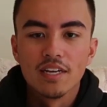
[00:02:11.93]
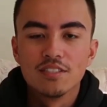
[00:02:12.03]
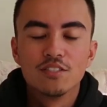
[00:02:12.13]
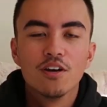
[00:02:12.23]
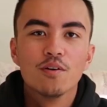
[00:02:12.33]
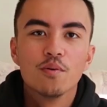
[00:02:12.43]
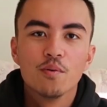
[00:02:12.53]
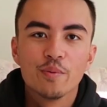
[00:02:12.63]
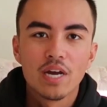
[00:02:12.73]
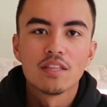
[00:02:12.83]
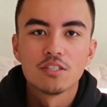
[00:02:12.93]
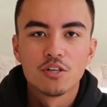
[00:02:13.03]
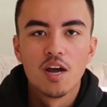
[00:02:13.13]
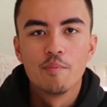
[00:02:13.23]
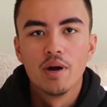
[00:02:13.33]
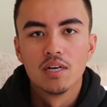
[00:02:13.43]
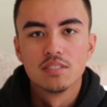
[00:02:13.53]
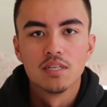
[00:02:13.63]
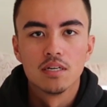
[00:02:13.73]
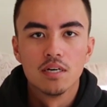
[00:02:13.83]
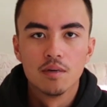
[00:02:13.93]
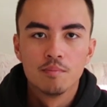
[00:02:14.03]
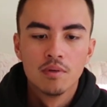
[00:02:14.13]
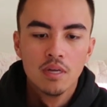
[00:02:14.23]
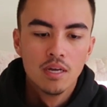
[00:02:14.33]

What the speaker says: guys, so we got the tripod set up,